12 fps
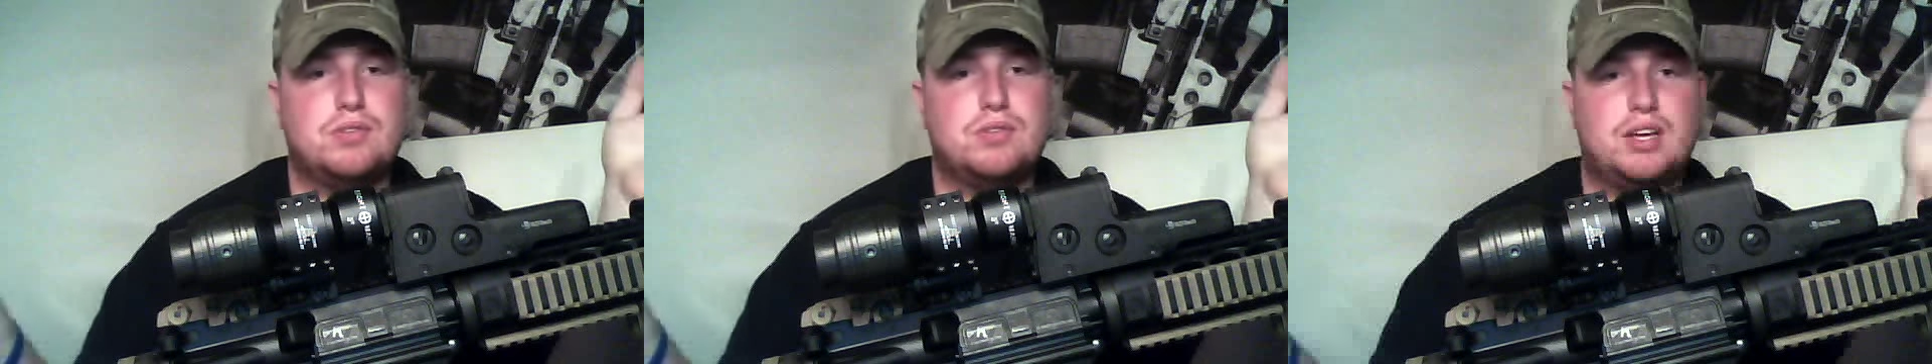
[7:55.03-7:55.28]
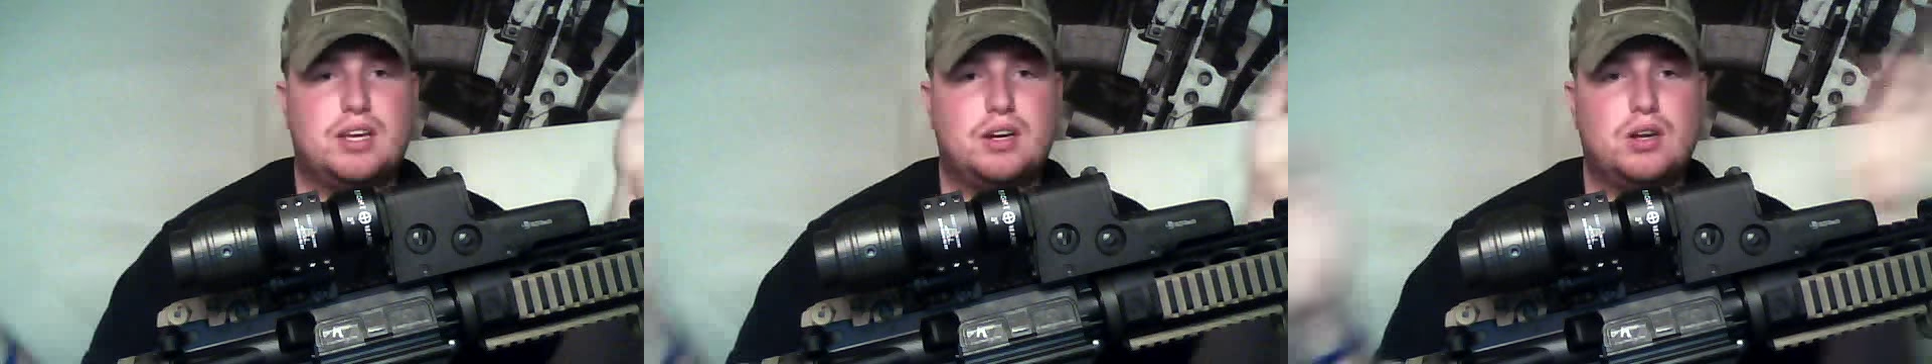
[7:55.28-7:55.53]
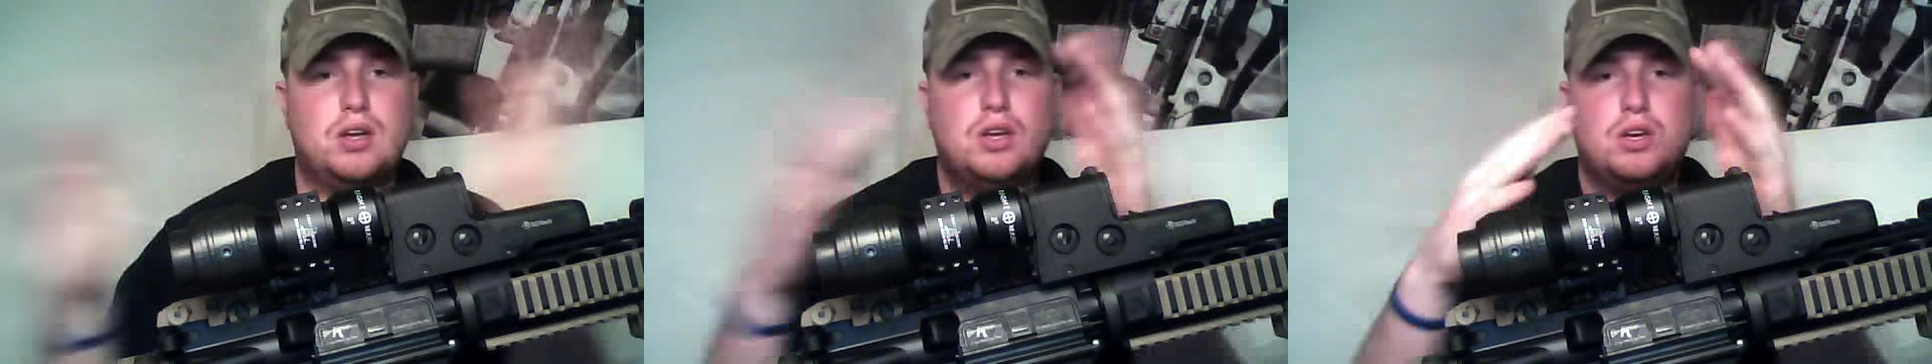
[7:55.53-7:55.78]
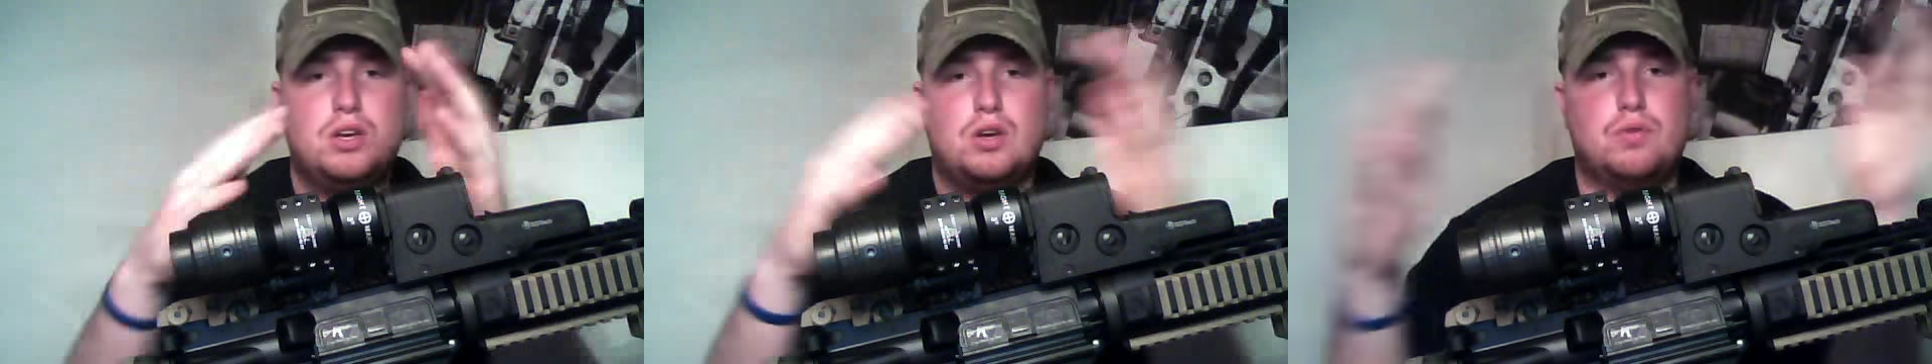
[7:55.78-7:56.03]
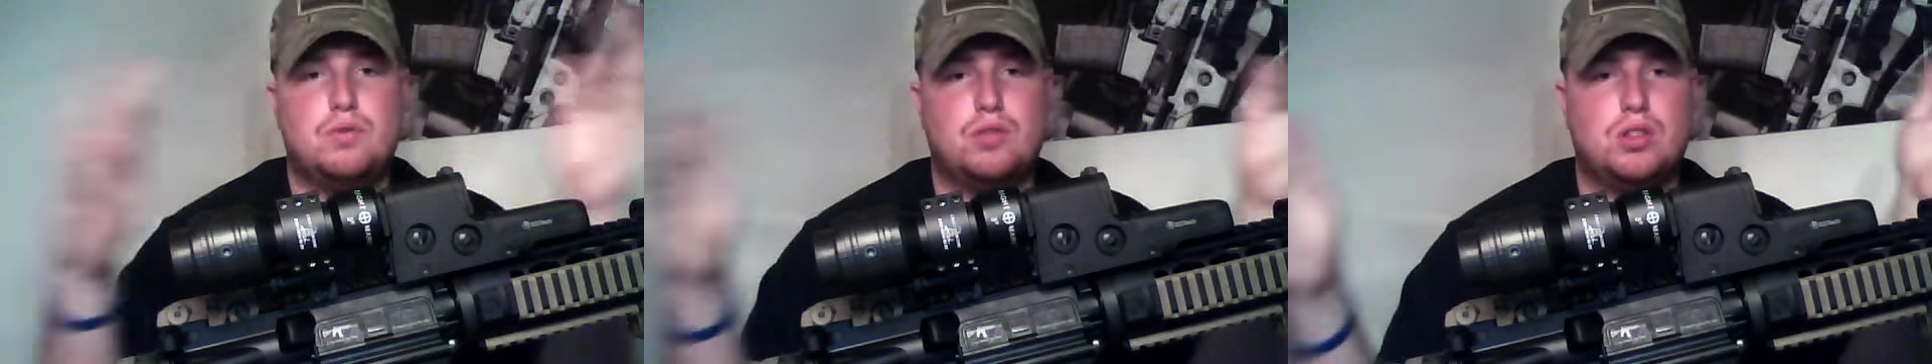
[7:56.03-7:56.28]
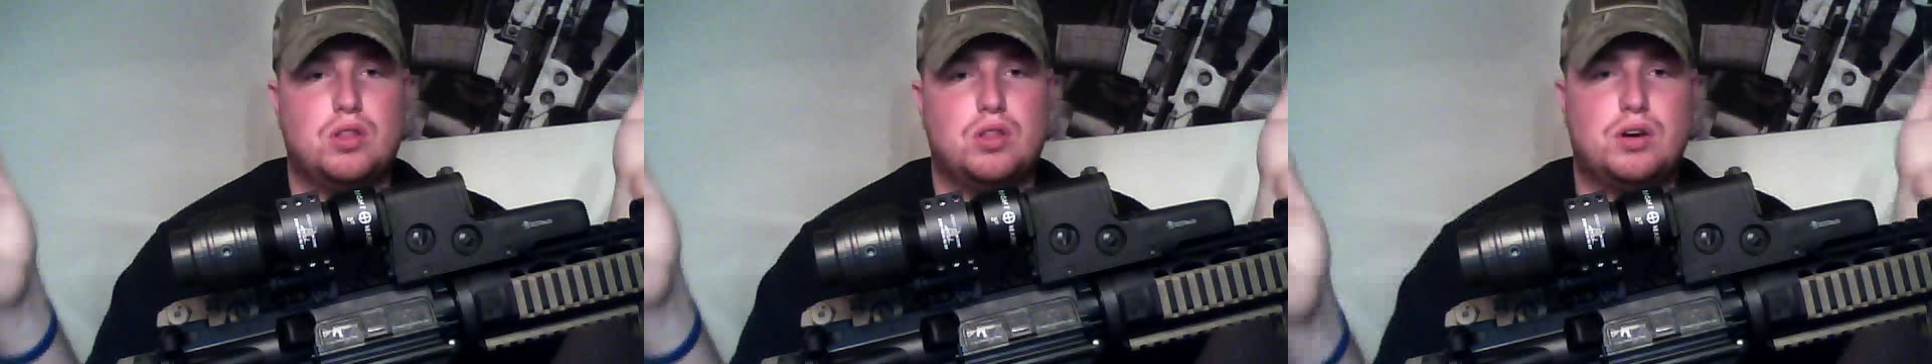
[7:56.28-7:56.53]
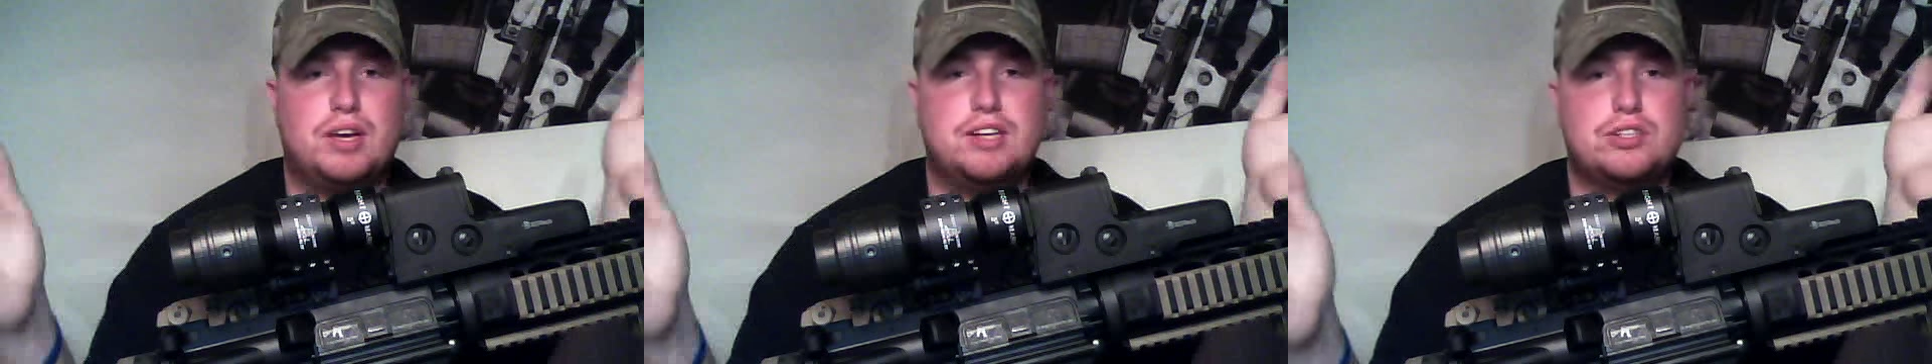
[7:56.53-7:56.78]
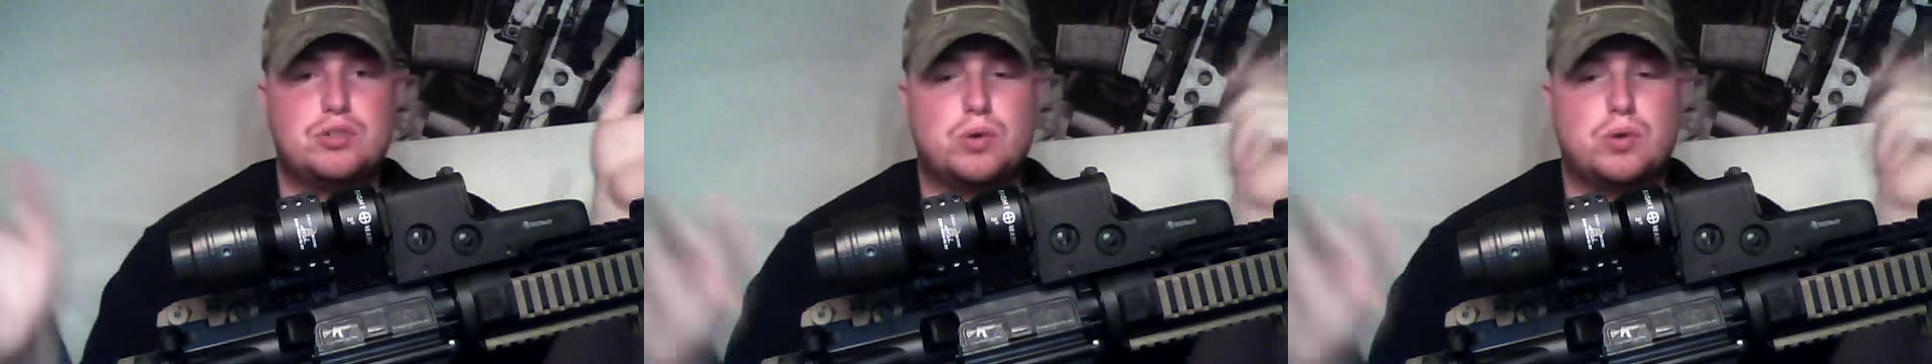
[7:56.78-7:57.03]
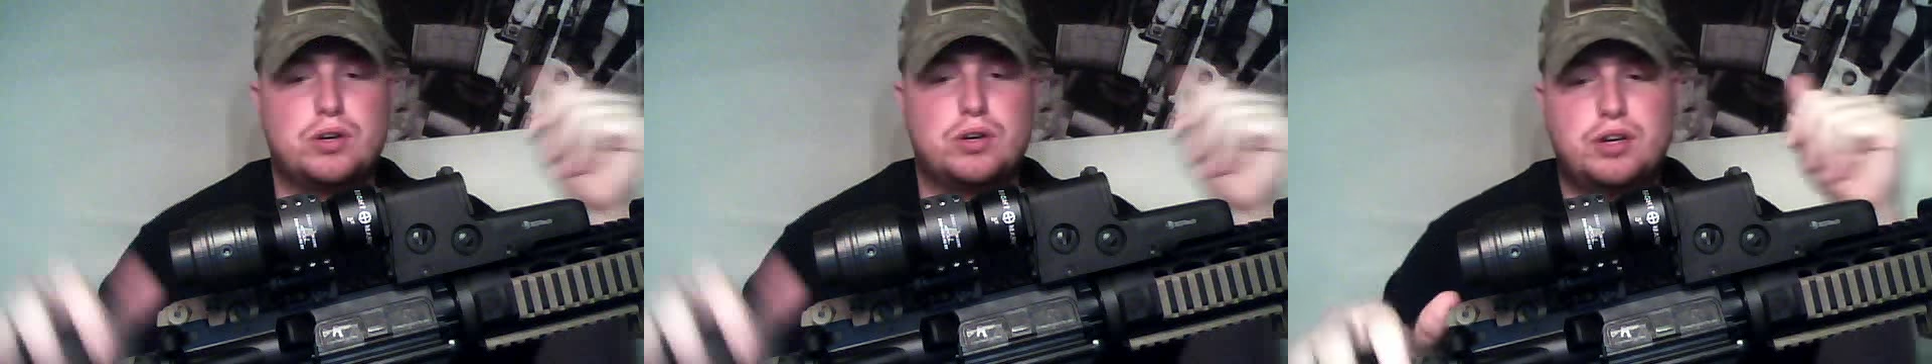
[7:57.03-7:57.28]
that can go for the long and short.